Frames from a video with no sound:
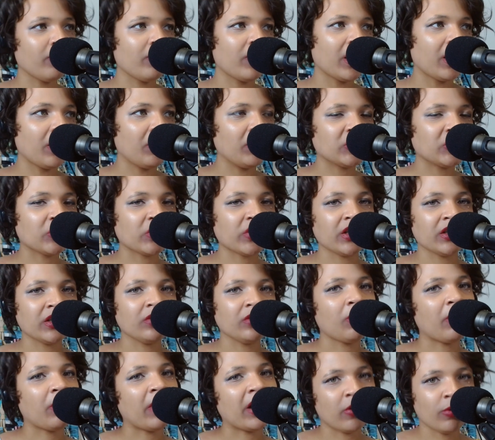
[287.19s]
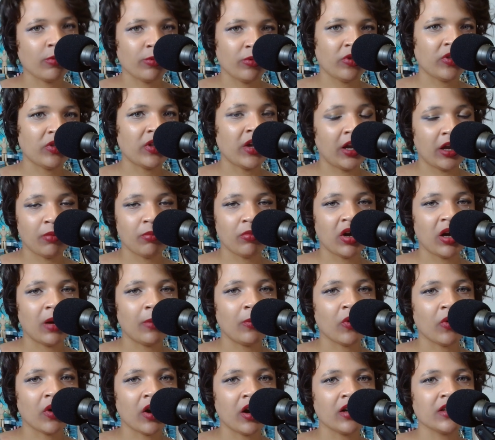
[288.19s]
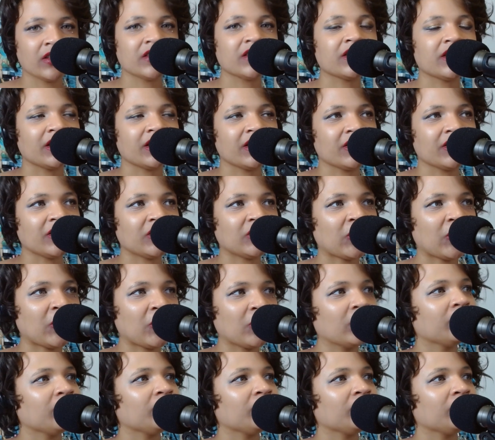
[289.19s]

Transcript: between my own thing and Bob Ross. So